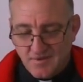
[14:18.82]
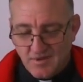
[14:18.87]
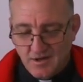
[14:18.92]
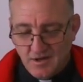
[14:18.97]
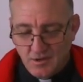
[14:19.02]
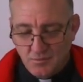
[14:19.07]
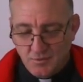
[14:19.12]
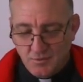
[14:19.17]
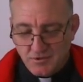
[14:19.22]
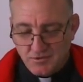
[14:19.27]

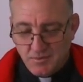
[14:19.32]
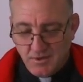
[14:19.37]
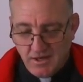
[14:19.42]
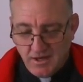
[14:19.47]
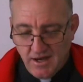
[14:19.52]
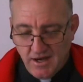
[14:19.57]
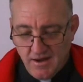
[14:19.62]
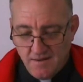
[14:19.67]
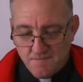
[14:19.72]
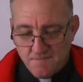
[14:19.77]
Help us
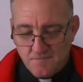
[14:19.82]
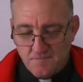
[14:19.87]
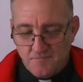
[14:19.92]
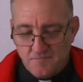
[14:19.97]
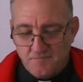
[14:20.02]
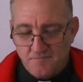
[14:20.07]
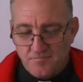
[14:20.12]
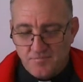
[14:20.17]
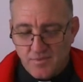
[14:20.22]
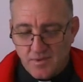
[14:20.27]
become
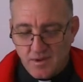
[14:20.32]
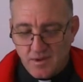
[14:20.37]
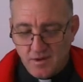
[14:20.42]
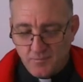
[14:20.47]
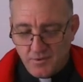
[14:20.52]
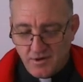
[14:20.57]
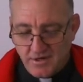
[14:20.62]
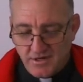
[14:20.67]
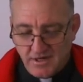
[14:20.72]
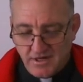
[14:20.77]
a
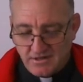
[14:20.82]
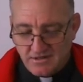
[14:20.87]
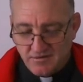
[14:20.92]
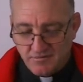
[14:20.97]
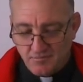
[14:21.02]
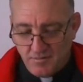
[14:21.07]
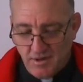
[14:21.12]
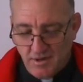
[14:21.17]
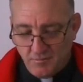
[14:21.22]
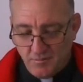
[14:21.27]

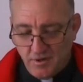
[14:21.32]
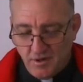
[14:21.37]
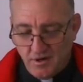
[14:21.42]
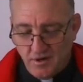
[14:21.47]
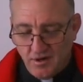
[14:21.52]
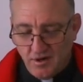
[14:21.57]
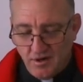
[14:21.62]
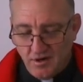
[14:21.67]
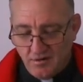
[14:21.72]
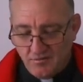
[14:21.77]
productive member
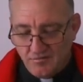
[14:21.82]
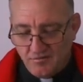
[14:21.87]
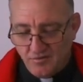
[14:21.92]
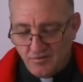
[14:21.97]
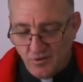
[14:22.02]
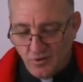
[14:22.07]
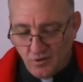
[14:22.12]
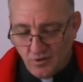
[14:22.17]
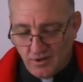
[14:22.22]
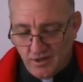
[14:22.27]
of
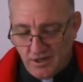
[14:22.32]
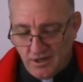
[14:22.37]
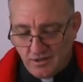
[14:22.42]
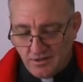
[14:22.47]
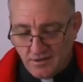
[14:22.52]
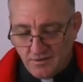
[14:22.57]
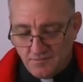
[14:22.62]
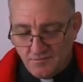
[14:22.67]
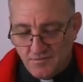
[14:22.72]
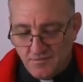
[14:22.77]
your
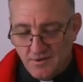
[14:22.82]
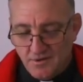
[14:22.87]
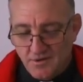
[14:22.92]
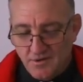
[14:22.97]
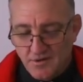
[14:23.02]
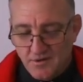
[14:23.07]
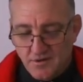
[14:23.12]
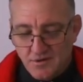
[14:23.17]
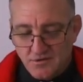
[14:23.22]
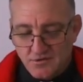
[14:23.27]
kingdom,
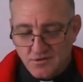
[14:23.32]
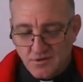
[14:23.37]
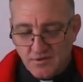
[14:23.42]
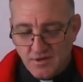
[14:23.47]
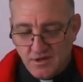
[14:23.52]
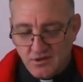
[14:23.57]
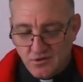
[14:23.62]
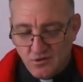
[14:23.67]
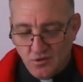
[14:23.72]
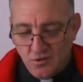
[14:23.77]
so
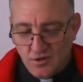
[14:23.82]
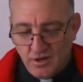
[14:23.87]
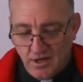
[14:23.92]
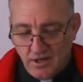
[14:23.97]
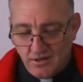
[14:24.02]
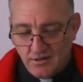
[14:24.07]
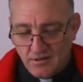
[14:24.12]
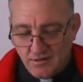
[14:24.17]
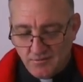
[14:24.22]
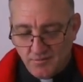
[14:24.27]
that your
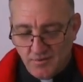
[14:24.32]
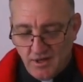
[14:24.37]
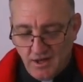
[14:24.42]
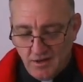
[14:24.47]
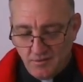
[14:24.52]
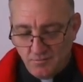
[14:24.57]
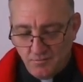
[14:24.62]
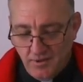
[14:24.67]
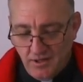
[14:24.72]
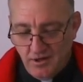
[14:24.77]
kingdom
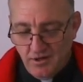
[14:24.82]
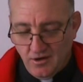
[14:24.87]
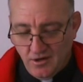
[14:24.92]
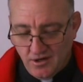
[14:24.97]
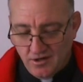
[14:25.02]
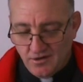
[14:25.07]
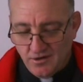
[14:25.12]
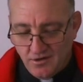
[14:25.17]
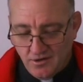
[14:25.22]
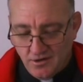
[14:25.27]
can be
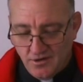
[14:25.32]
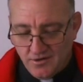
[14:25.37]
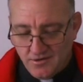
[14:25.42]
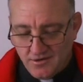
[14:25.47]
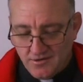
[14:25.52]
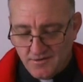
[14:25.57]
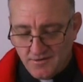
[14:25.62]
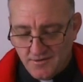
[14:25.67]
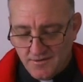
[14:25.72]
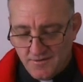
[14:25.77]
on earth
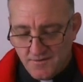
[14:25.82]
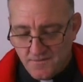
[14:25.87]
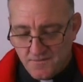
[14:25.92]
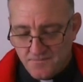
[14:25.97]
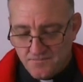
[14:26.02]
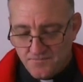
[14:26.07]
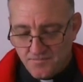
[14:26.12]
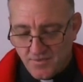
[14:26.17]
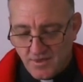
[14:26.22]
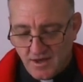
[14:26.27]

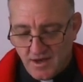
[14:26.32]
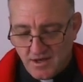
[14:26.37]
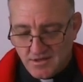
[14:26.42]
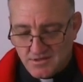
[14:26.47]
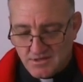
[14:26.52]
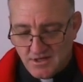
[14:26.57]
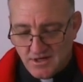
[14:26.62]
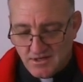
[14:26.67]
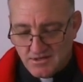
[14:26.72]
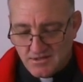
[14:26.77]

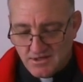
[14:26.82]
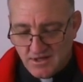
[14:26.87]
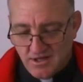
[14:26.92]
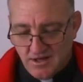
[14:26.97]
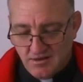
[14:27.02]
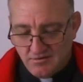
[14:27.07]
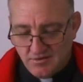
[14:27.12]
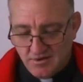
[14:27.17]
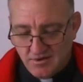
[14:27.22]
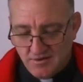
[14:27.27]
as it is in
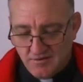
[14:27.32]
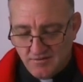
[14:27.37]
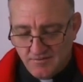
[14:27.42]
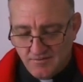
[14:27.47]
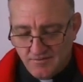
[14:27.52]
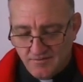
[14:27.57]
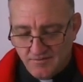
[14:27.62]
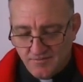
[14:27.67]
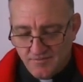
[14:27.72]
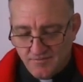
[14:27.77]
heaven.
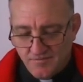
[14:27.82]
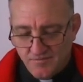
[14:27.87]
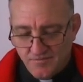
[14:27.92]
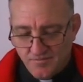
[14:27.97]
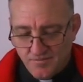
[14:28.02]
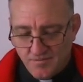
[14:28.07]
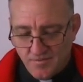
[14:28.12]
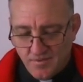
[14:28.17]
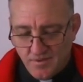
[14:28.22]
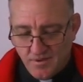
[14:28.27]

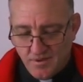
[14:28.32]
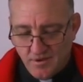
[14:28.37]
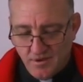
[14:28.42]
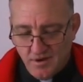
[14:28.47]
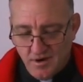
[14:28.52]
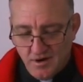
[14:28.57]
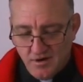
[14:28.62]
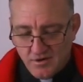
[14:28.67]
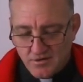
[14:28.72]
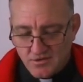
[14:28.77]

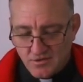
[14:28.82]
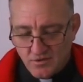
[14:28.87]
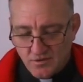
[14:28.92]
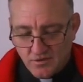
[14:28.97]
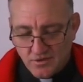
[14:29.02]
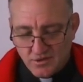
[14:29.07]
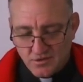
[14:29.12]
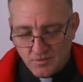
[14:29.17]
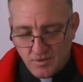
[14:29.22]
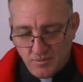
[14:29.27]
Hear us,
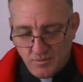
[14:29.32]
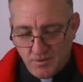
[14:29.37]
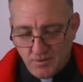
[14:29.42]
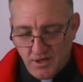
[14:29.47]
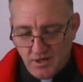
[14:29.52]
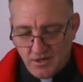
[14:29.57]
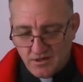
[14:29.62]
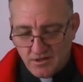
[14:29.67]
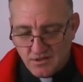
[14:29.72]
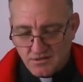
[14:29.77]
Lord, as we
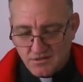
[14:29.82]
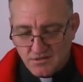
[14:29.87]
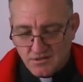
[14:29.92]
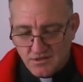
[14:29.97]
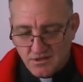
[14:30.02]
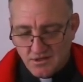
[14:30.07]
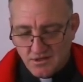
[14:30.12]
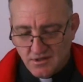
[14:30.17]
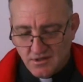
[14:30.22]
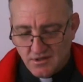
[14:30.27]
pray this
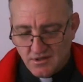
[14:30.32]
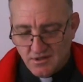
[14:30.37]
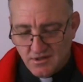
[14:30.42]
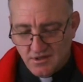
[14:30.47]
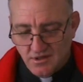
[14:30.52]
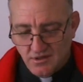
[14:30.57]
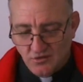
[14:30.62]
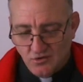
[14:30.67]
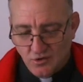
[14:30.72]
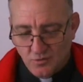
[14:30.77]

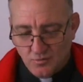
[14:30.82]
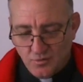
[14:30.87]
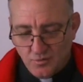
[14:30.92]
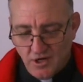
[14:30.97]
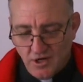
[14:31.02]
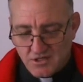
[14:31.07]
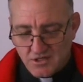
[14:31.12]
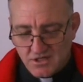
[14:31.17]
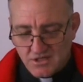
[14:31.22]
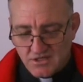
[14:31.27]
in your
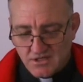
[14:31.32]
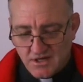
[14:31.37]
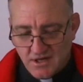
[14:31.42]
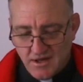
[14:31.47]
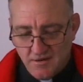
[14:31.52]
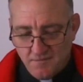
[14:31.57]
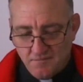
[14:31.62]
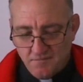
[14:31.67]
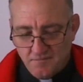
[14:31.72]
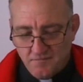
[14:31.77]
precious
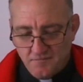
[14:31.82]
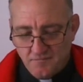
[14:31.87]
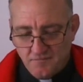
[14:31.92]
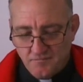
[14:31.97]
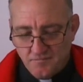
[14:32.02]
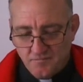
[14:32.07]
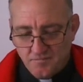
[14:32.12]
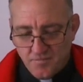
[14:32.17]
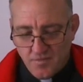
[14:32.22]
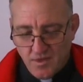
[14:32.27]
name.
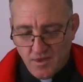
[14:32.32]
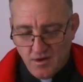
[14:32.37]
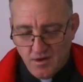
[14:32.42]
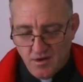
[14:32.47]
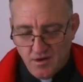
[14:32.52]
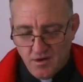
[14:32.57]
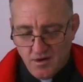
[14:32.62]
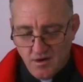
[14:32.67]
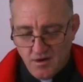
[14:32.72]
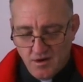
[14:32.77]

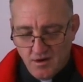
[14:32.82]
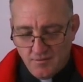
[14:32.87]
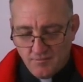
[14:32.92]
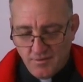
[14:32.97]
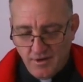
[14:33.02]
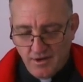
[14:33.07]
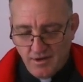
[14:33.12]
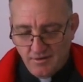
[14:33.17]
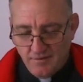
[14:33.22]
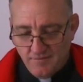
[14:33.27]

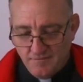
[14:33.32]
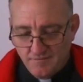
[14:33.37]
Amen.